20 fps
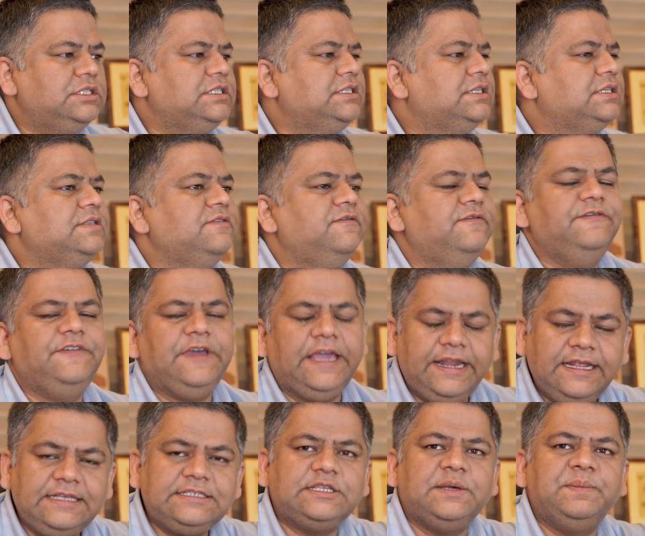These are the
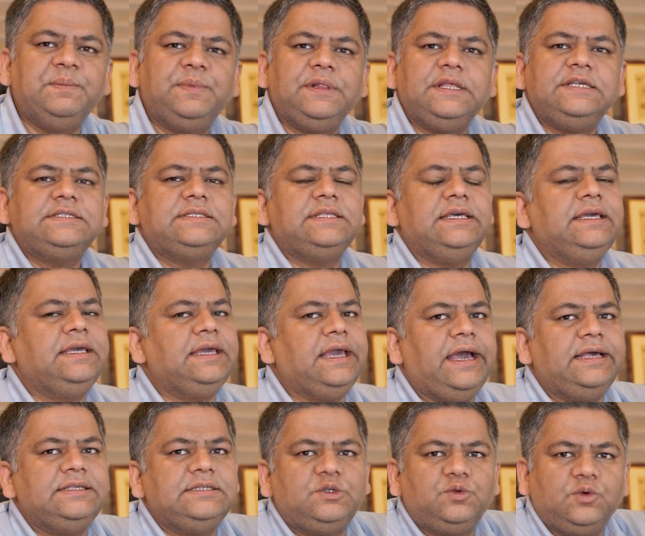very simplest thing,
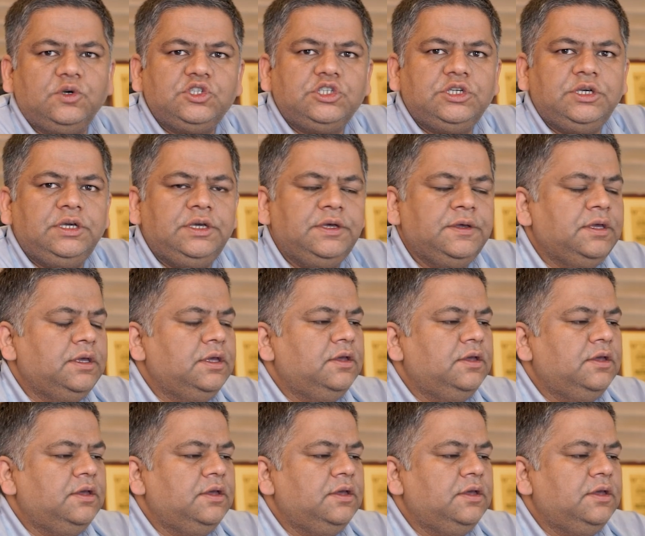as it was a